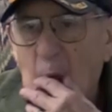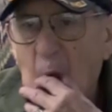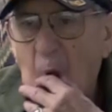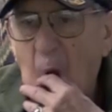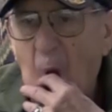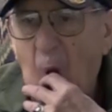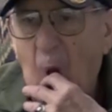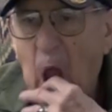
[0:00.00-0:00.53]

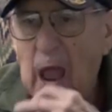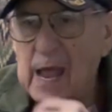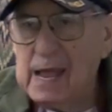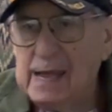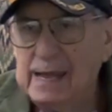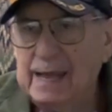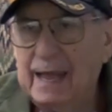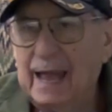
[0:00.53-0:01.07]
him, but you're
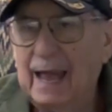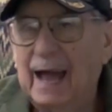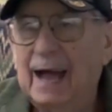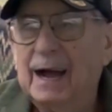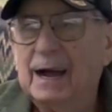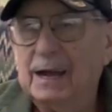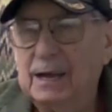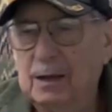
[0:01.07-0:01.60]

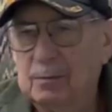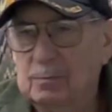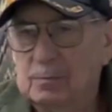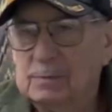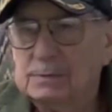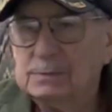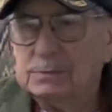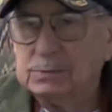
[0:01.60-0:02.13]
not
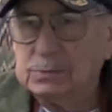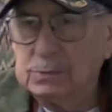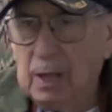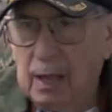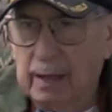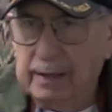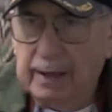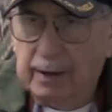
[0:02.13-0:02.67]
solely
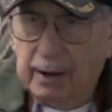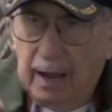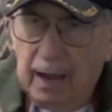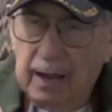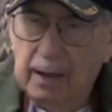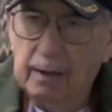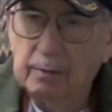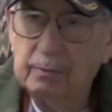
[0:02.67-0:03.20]
spending time with
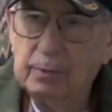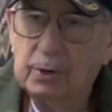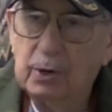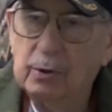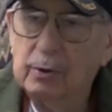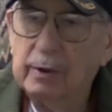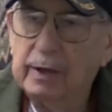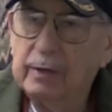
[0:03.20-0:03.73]
him. I am
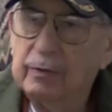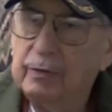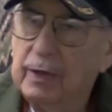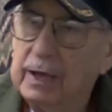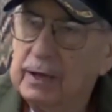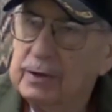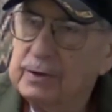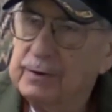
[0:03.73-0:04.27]
doing
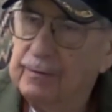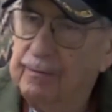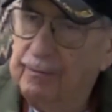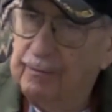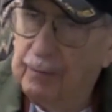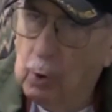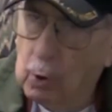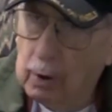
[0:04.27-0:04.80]
things
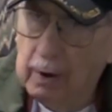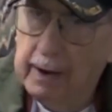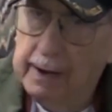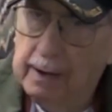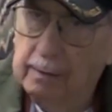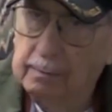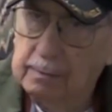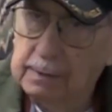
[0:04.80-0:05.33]
for him,